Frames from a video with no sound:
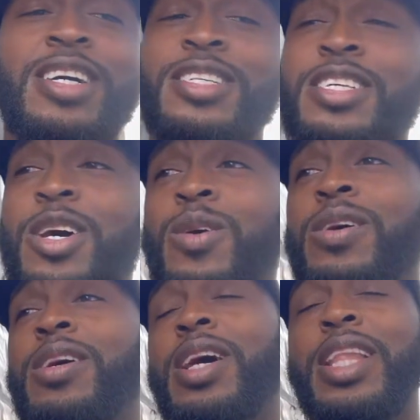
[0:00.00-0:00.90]
So,
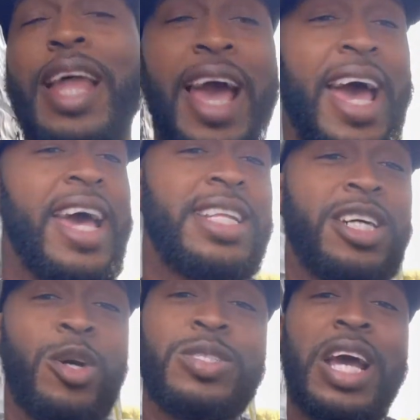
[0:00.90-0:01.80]
like I had
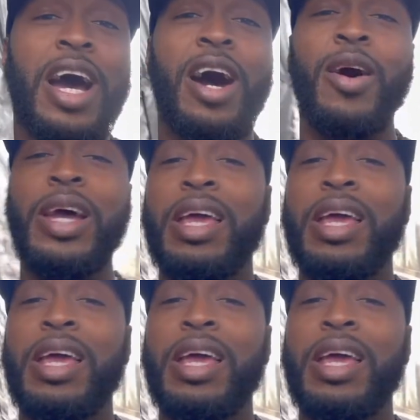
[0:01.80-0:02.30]
told y'all